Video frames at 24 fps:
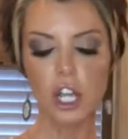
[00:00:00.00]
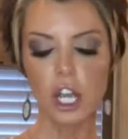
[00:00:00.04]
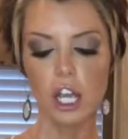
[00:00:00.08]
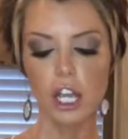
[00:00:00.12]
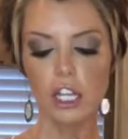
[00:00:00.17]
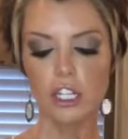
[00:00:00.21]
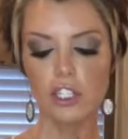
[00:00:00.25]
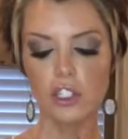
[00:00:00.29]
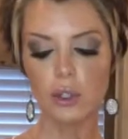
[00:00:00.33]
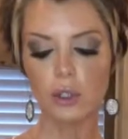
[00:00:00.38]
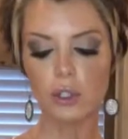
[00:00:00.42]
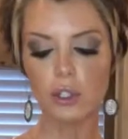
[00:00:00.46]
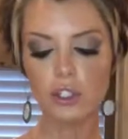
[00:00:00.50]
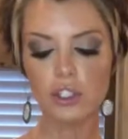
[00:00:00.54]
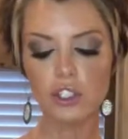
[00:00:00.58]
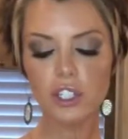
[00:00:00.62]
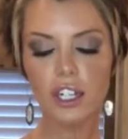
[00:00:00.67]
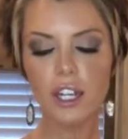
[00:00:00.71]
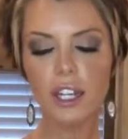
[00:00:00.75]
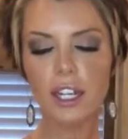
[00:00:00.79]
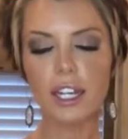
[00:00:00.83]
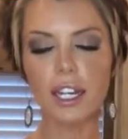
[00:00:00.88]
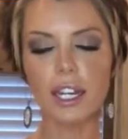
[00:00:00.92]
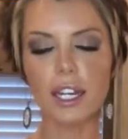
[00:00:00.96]
So usually on
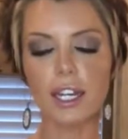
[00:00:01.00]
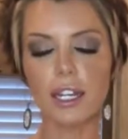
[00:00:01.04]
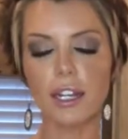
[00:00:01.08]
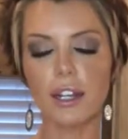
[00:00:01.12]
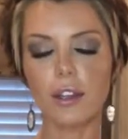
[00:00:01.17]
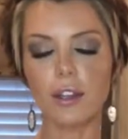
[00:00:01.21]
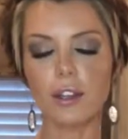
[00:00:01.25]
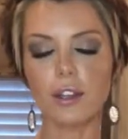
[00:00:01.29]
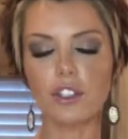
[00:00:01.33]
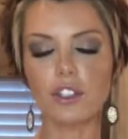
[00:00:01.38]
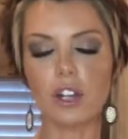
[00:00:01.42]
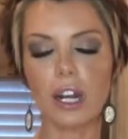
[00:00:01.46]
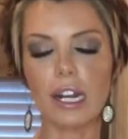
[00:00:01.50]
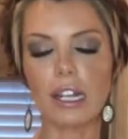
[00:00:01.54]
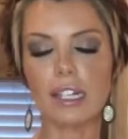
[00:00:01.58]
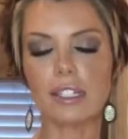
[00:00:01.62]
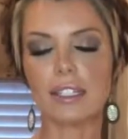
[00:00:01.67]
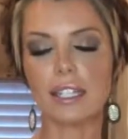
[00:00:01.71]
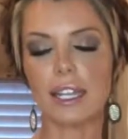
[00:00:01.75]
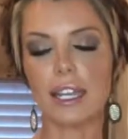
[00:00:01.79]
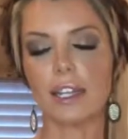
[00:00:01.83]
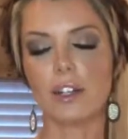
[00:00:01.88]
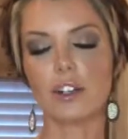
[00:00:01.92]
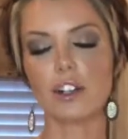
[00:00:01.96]
keto, you try to stay
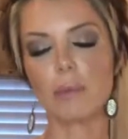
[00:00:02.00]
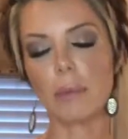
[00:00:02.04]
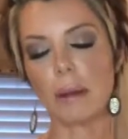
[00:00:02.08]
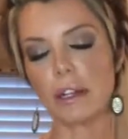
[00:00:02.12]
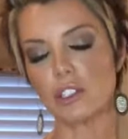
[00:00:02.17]
under about